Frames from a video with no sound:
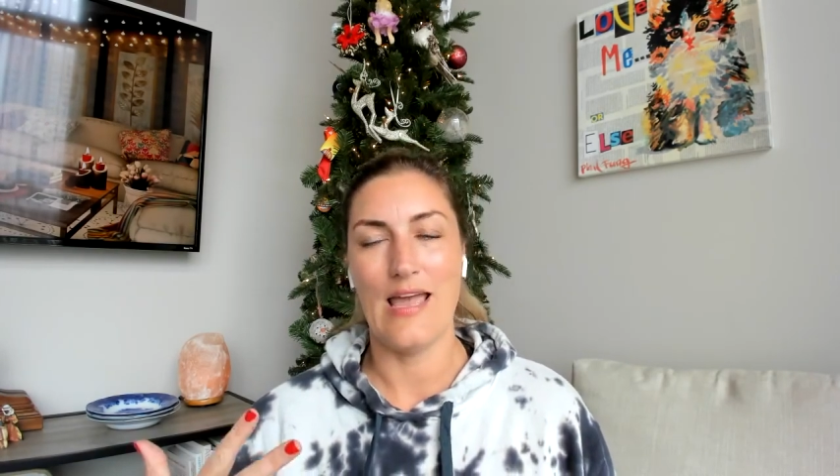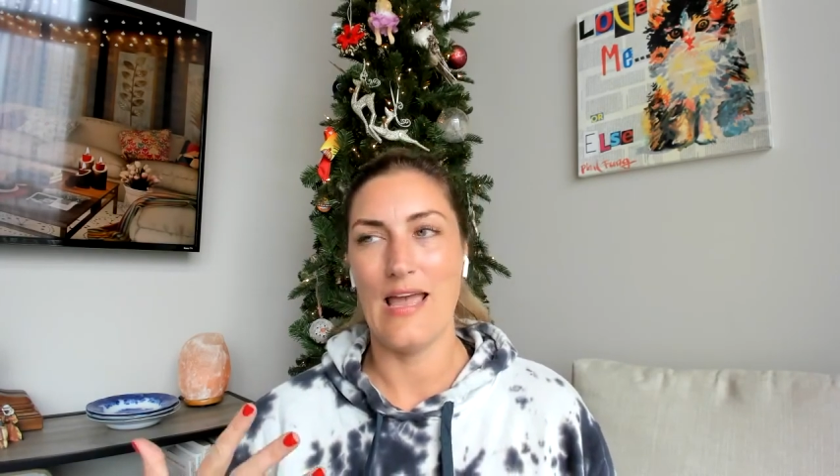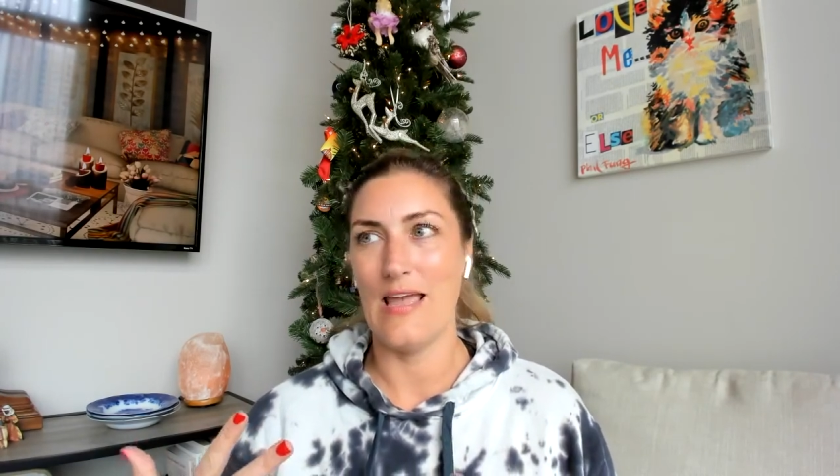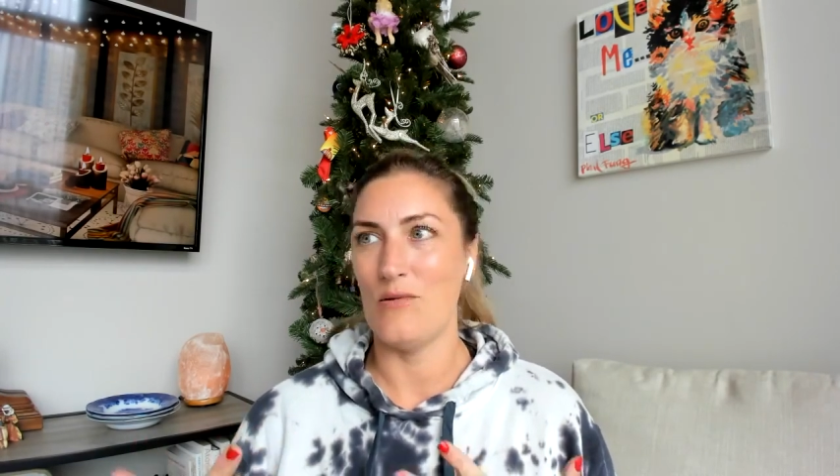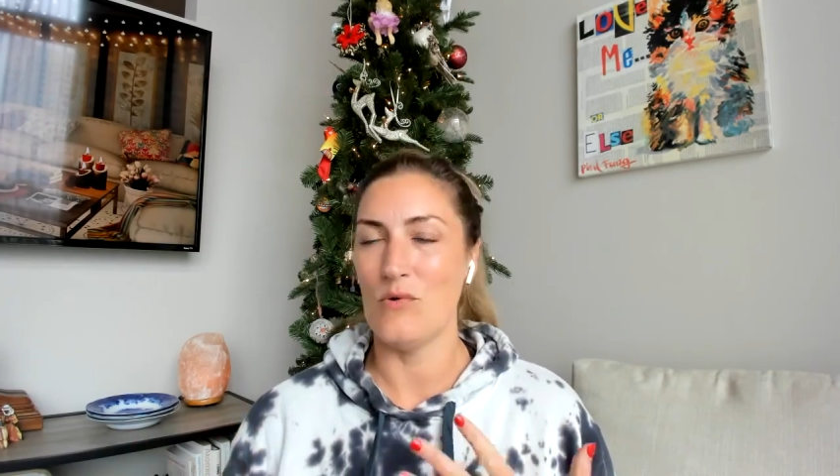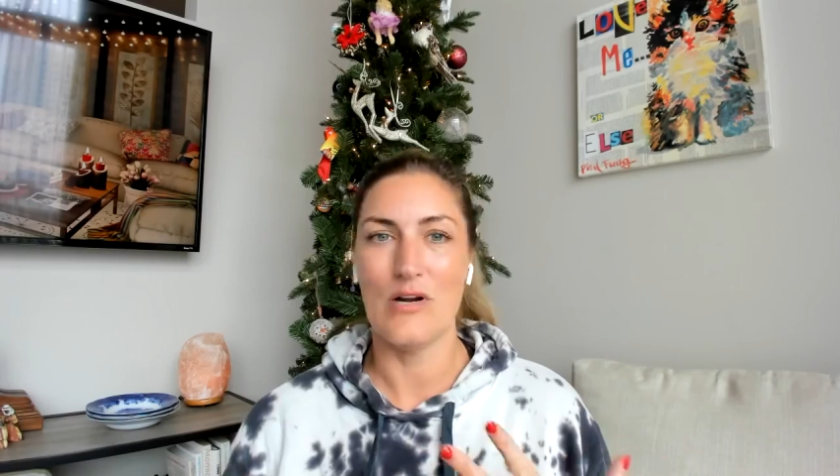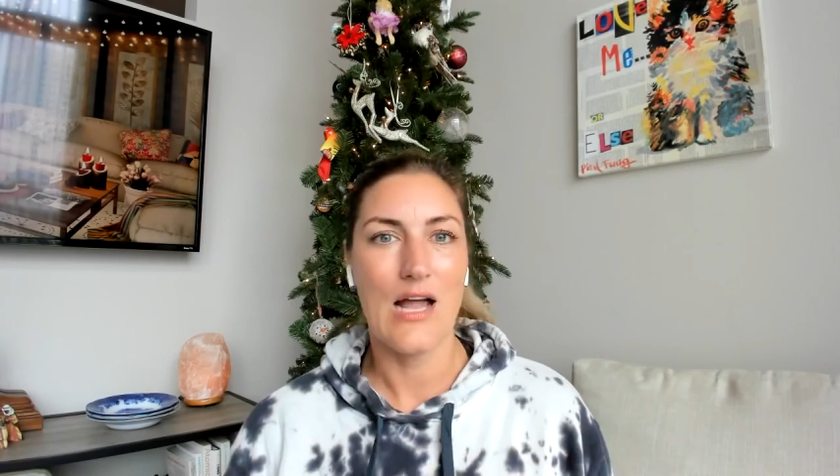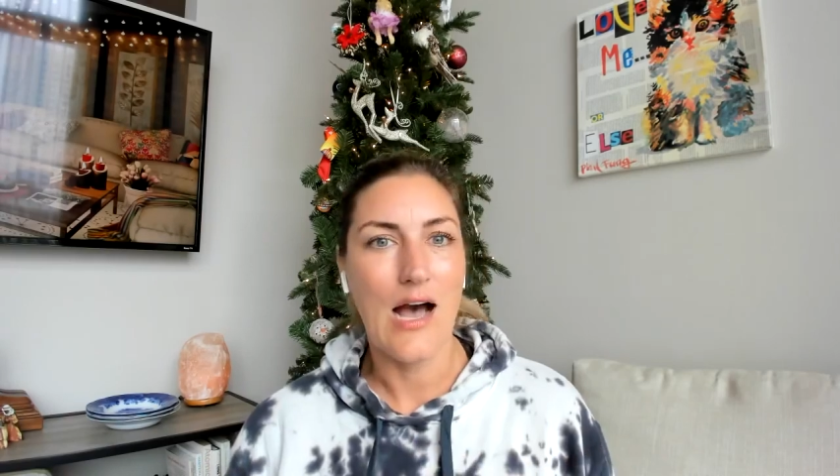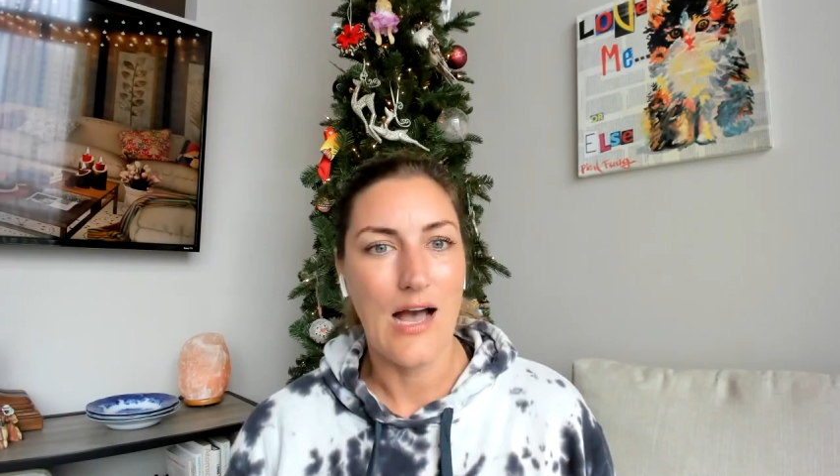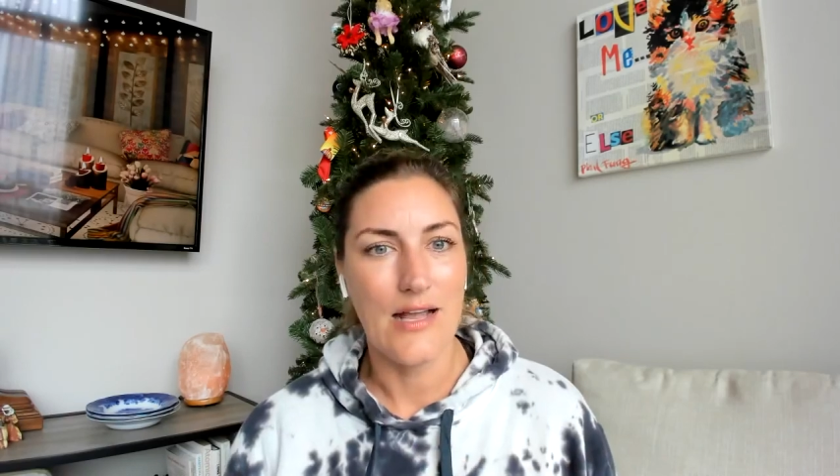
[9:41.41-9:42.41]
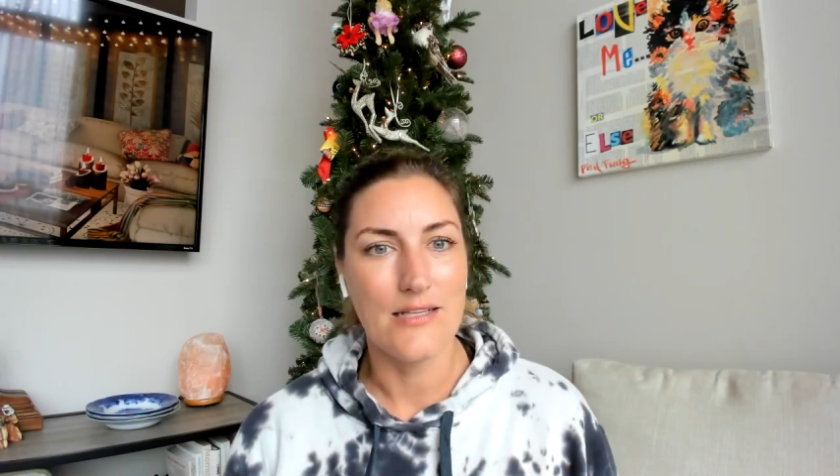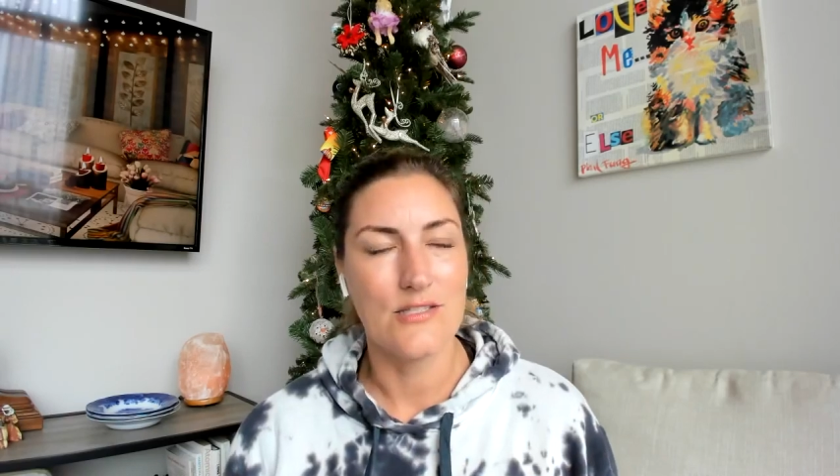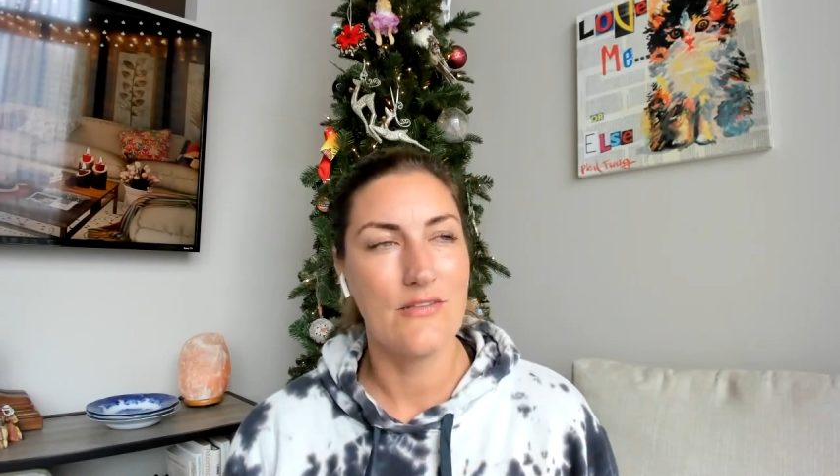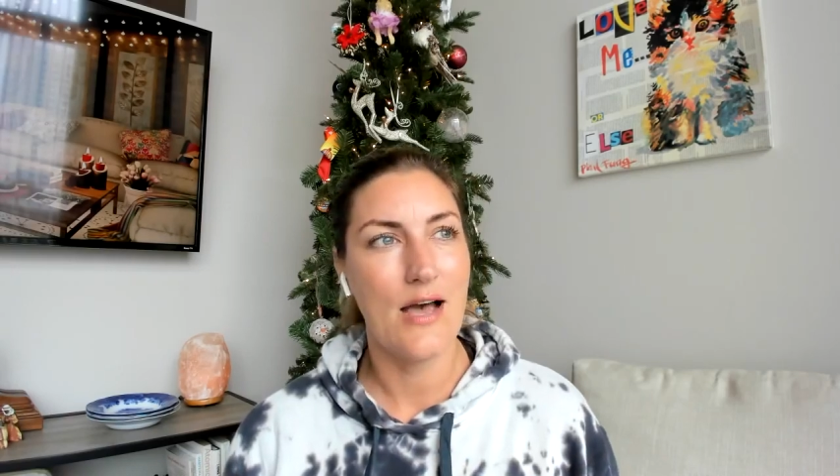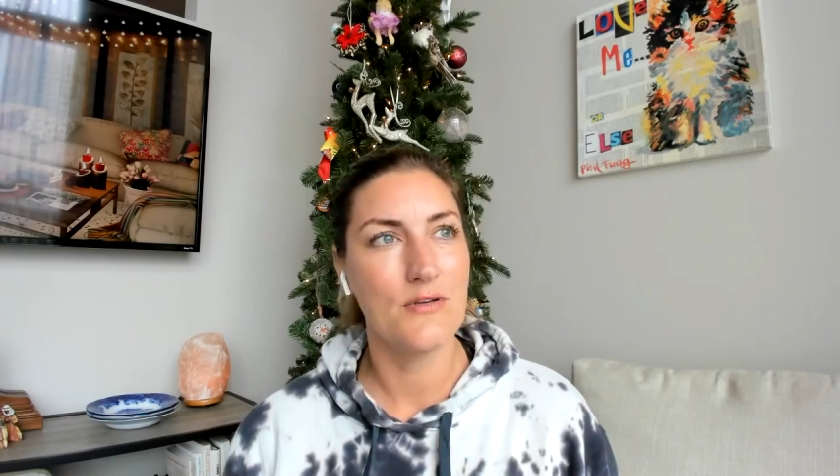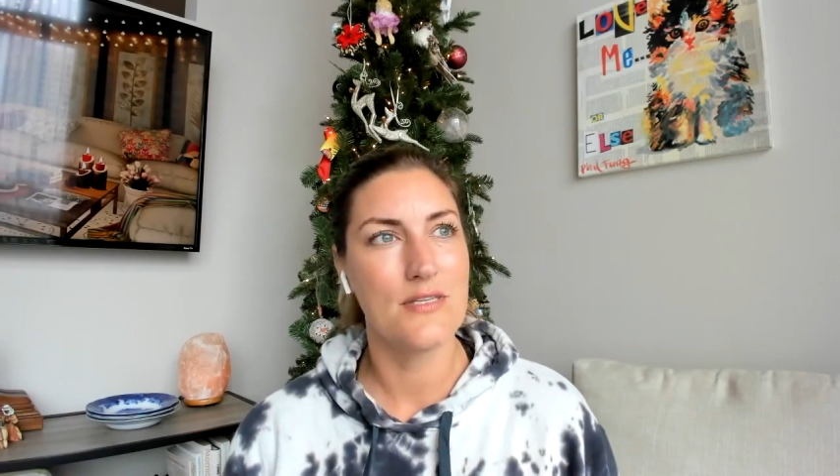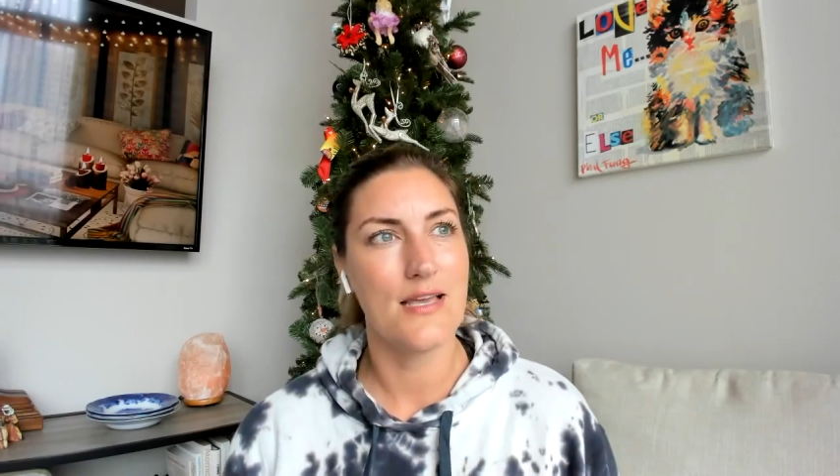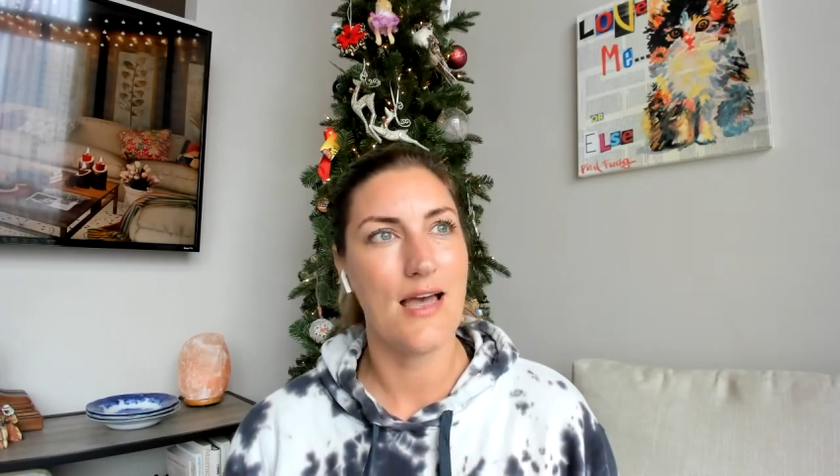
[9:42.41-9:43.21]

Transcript: And we're not. And so that was like